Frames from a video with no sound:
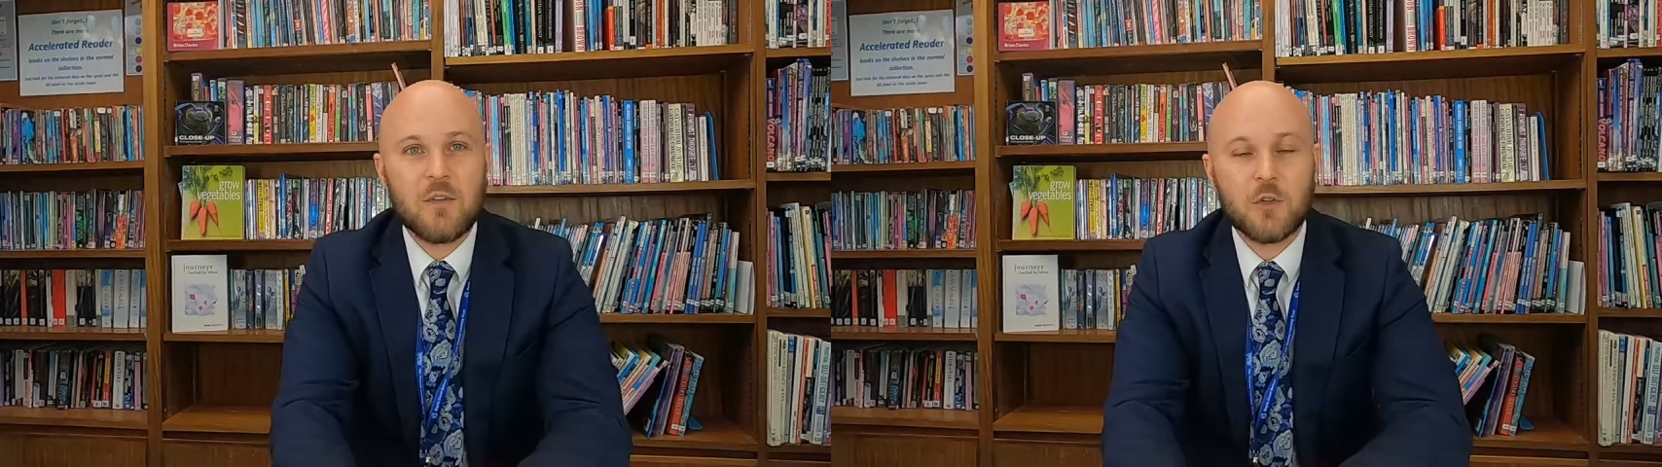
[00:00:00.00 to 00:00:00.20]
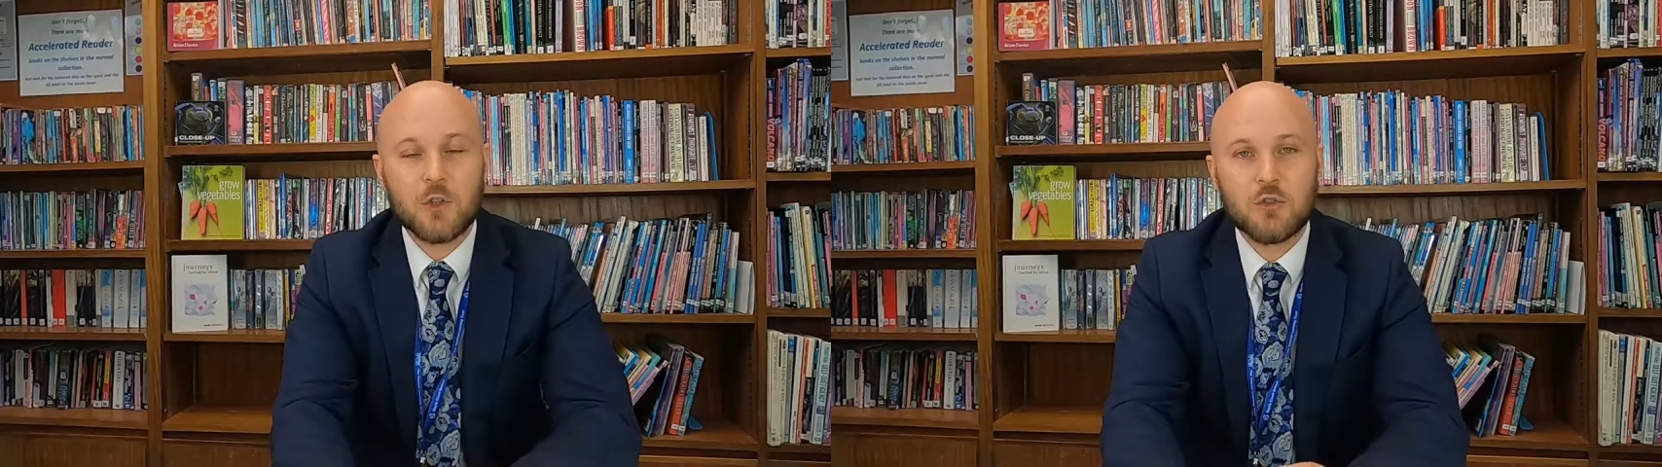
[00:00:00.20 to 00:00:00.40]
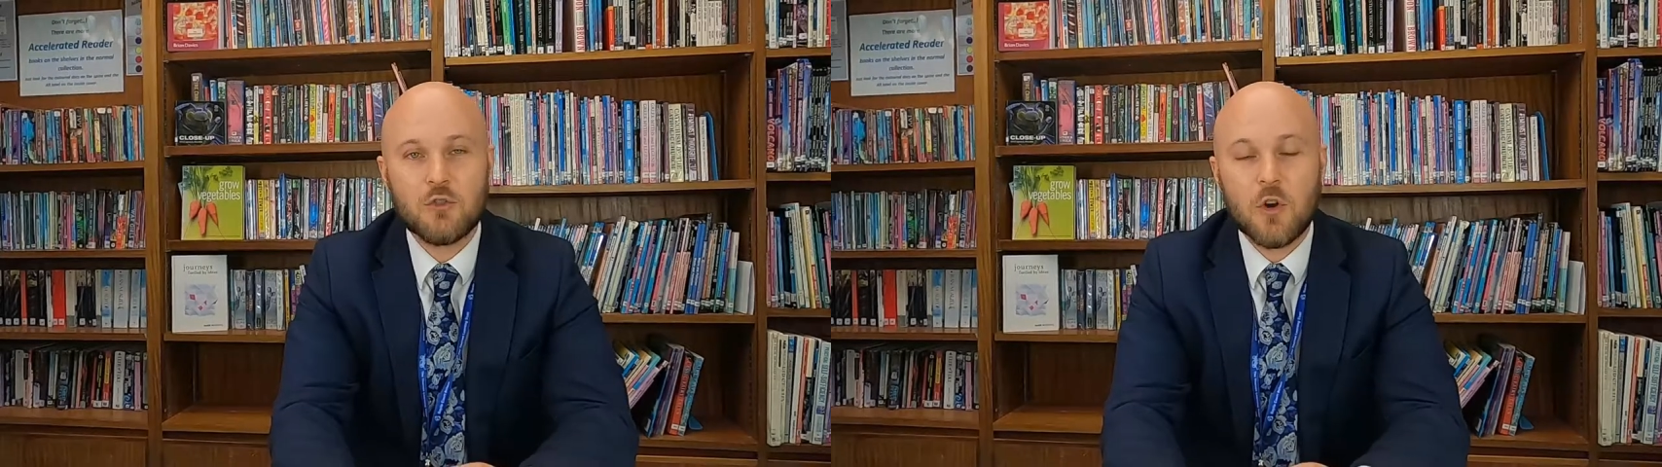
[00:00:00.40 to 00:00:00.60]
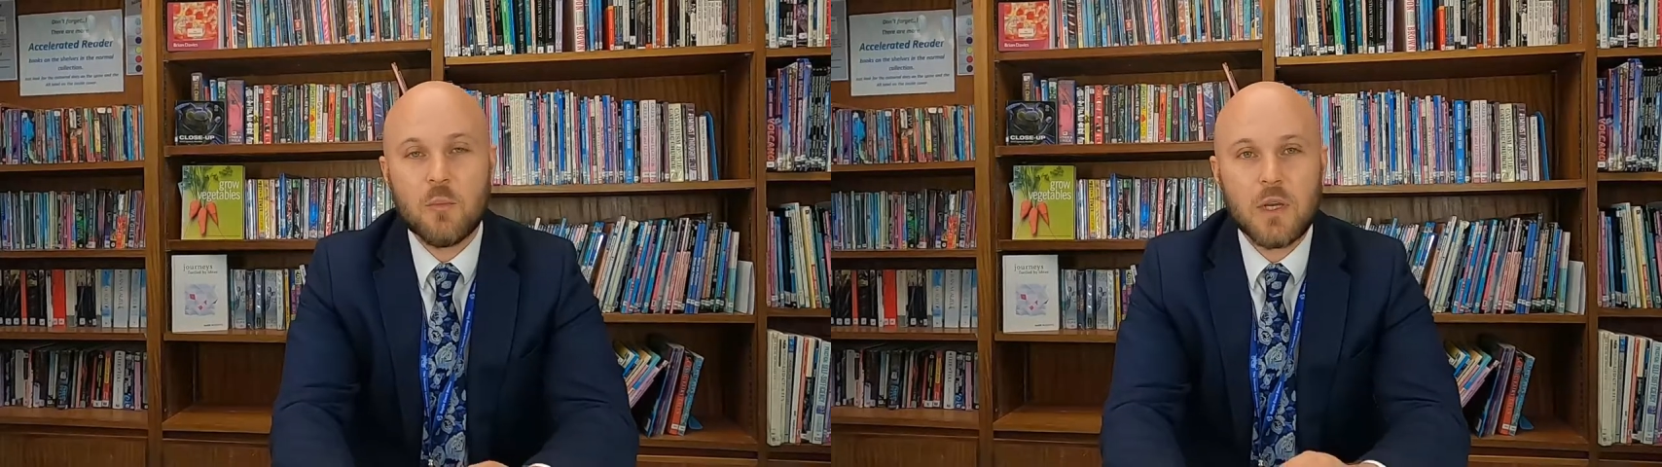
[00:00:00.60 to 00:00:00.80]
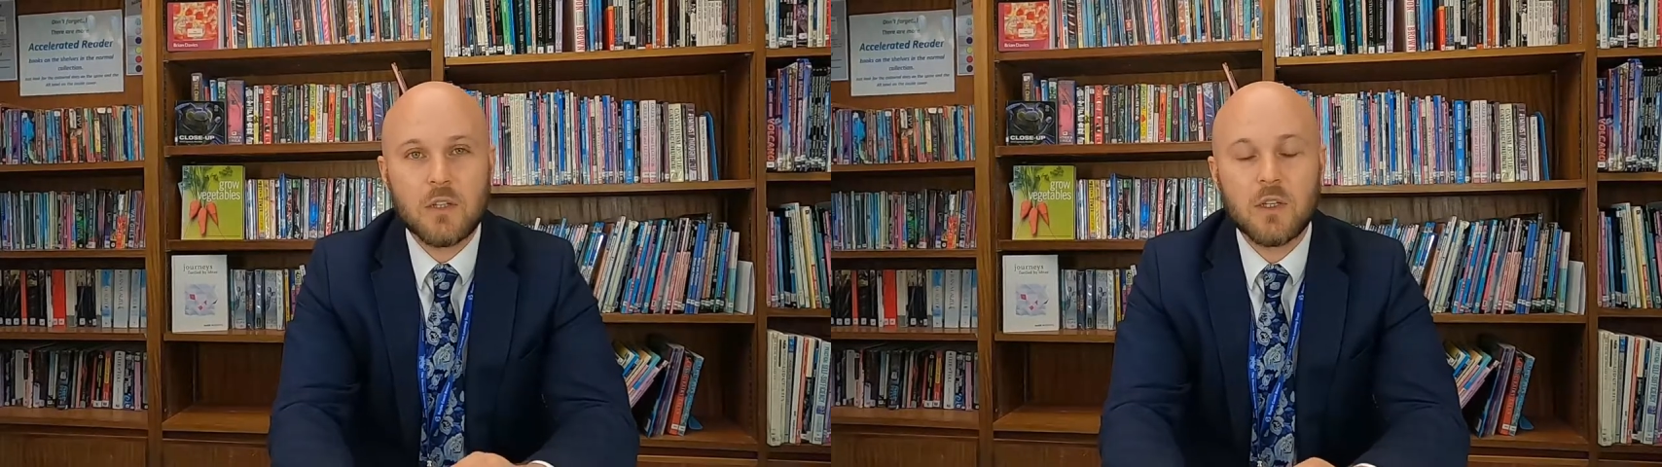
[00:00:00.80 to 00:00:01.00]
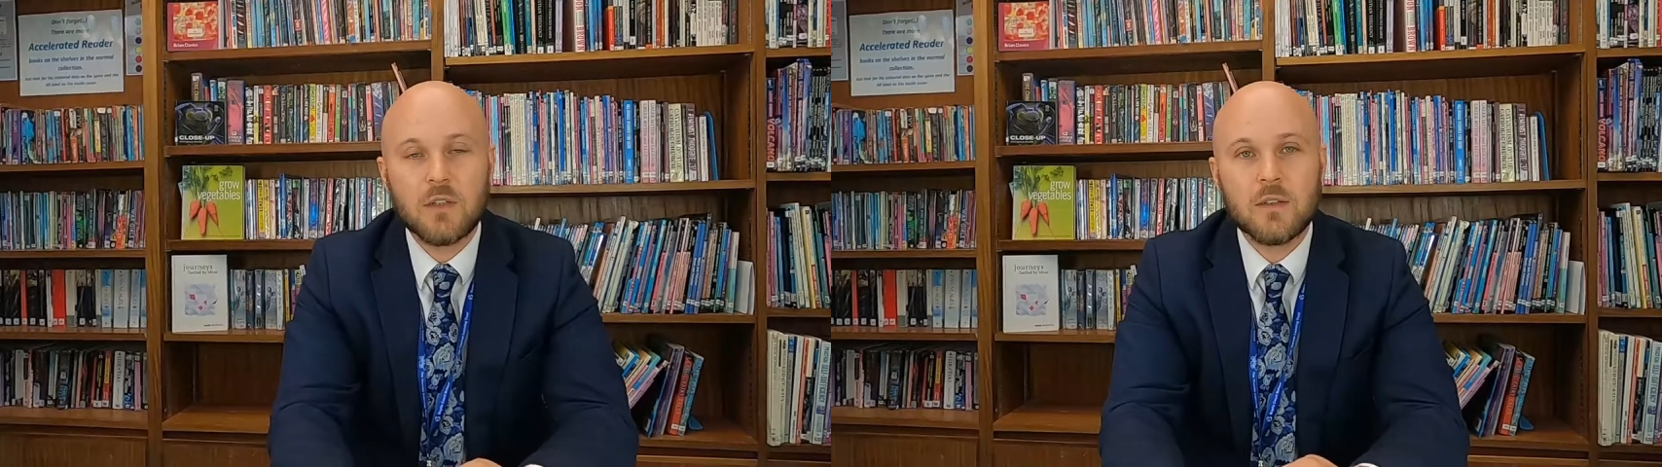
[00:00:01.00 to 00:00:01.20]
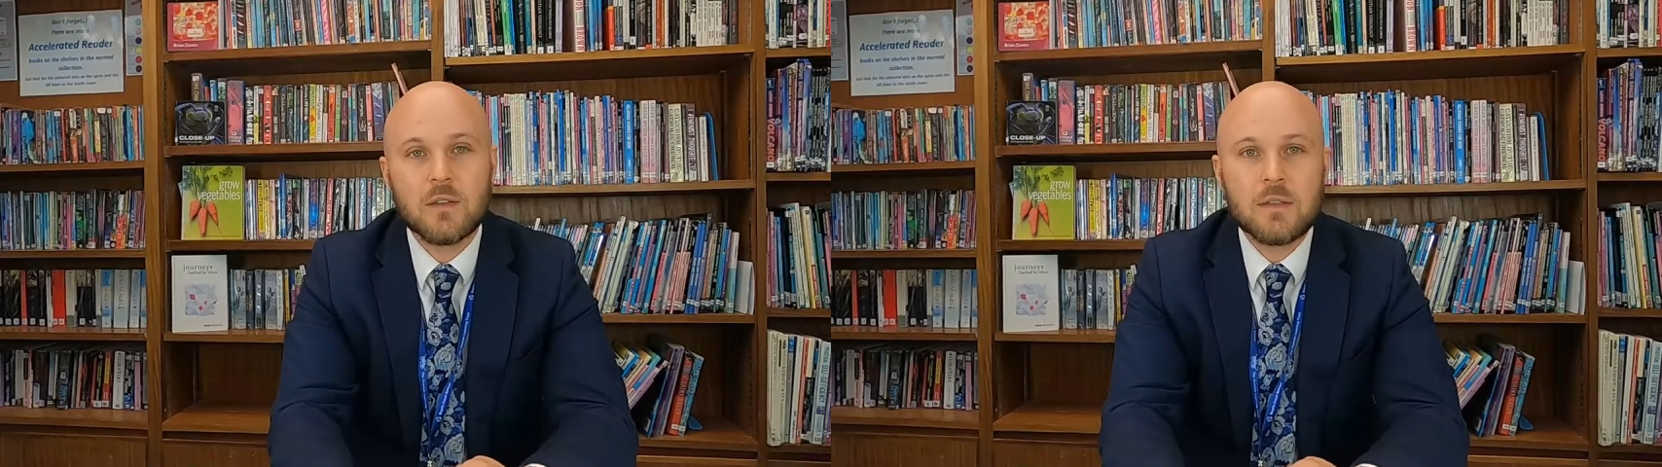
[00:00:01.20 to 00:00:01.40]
and have a good, strong opinion.